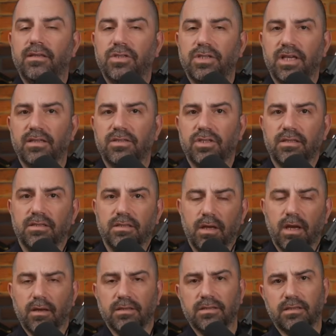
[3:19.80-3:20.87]
changes.
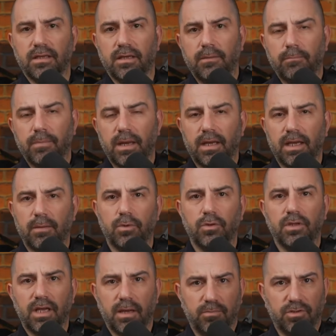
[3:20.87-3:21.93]
Honestly, being able to
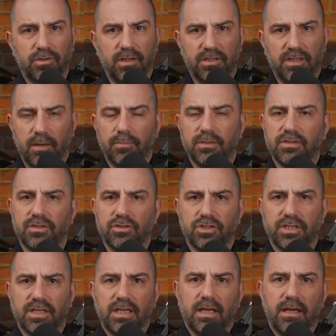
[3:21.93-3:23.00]
capture that composition
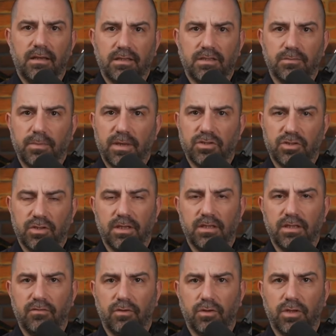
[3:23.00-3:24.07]
again,
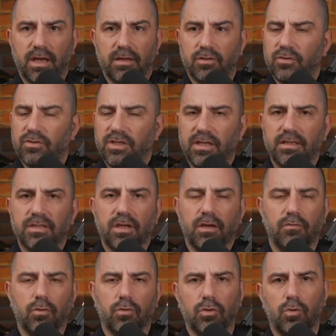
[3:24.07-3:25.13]
especially if you're not using a
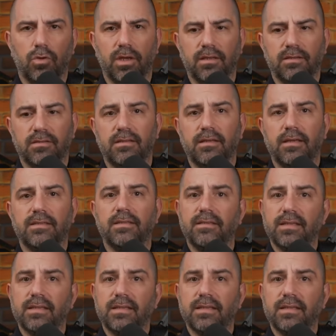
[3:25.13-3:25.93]
telephoto lens, isn't